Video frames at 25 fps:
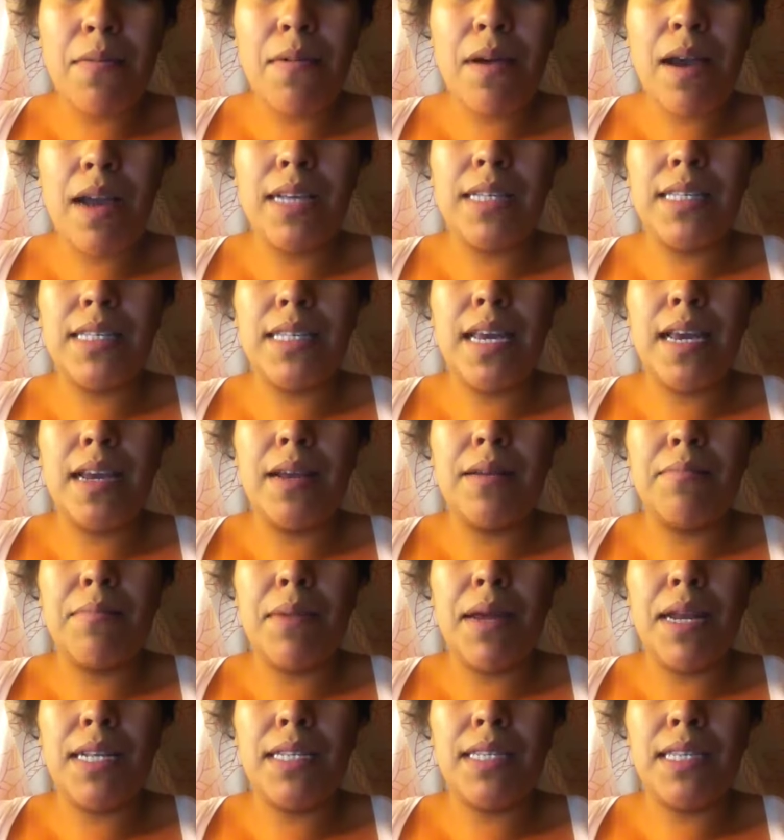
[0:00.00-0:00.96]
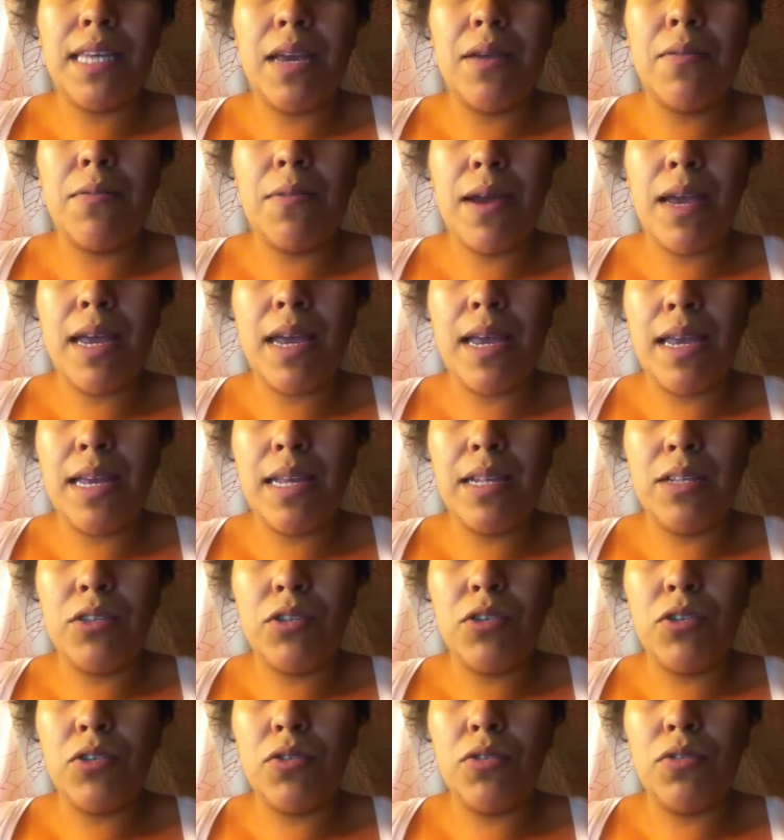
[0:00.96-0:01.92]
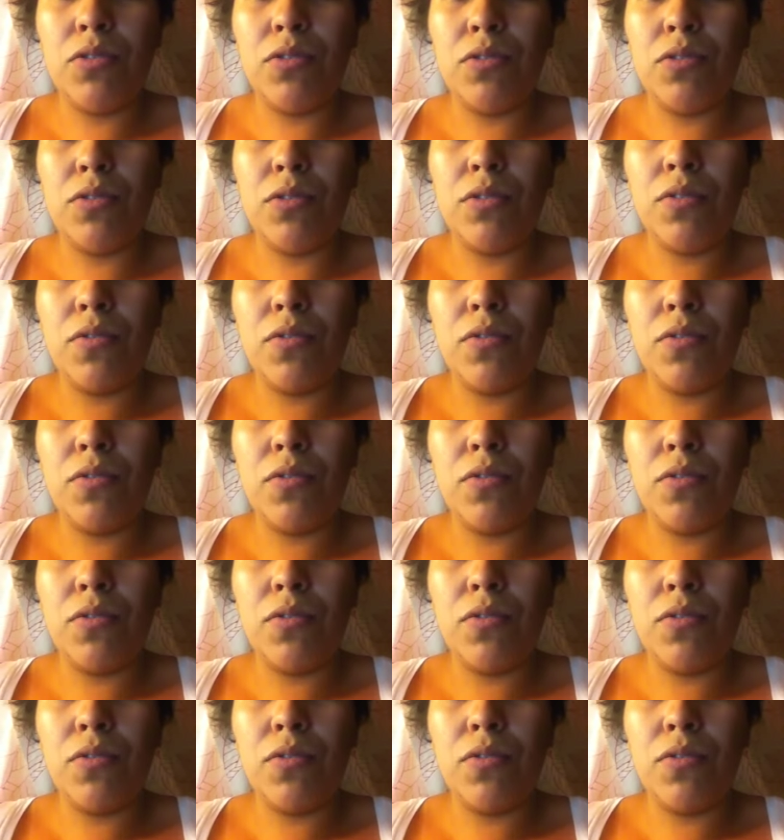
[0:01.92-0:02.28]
I say made a segue into